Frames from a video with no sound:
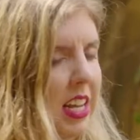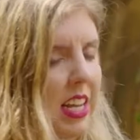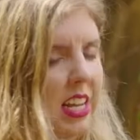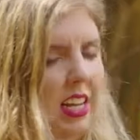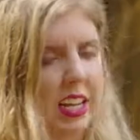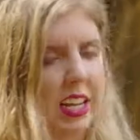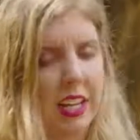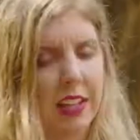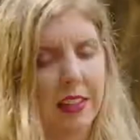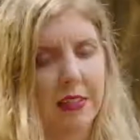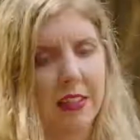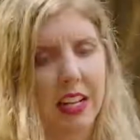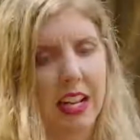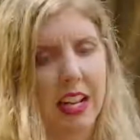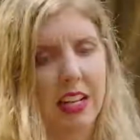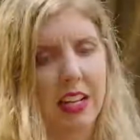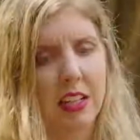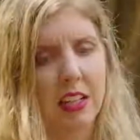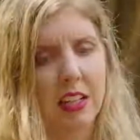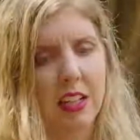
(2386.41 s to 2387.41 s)

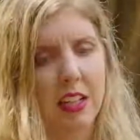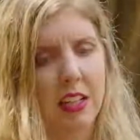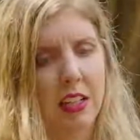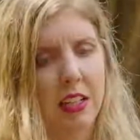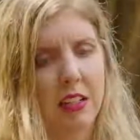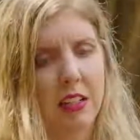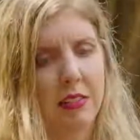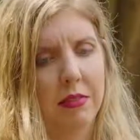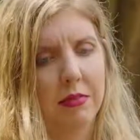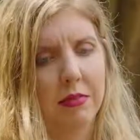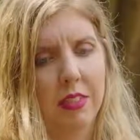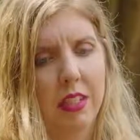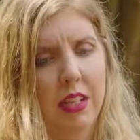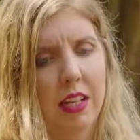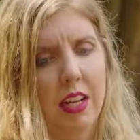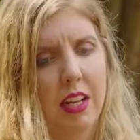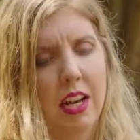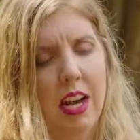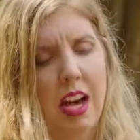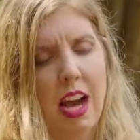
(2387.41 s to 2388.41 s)

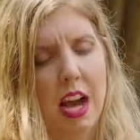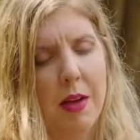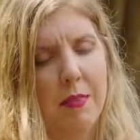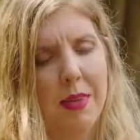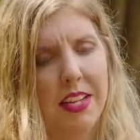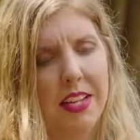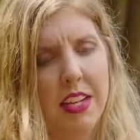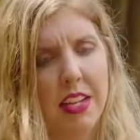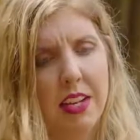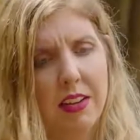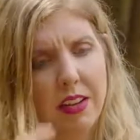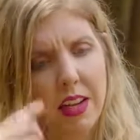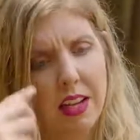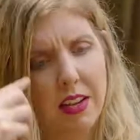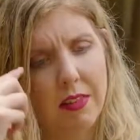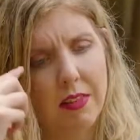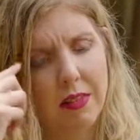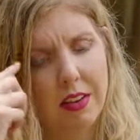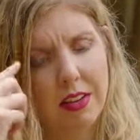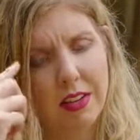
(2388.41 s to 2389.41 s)
I mean,
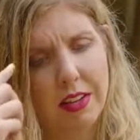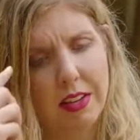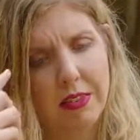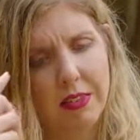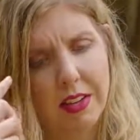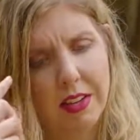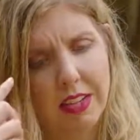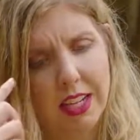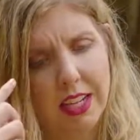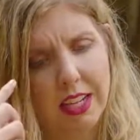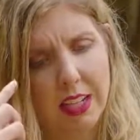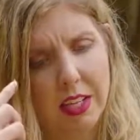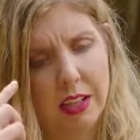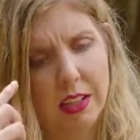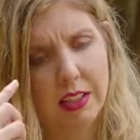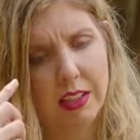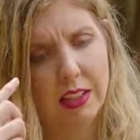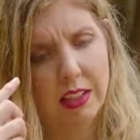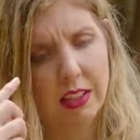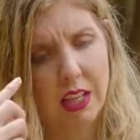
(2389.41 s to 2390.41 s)
even if you think
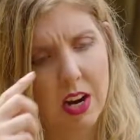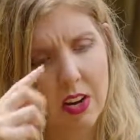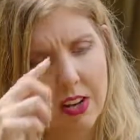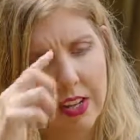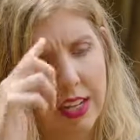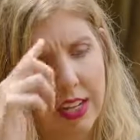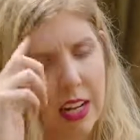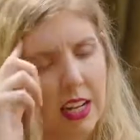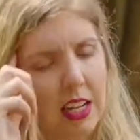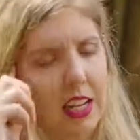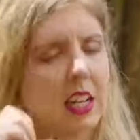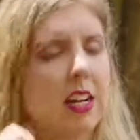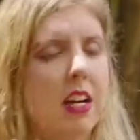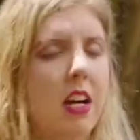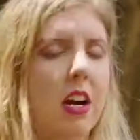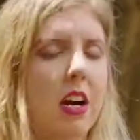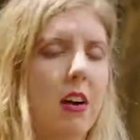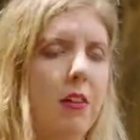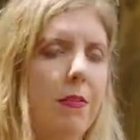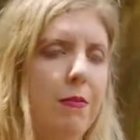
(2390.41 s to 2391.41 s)
currently here
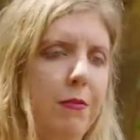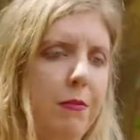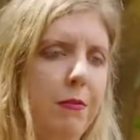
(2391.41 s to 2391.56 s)
are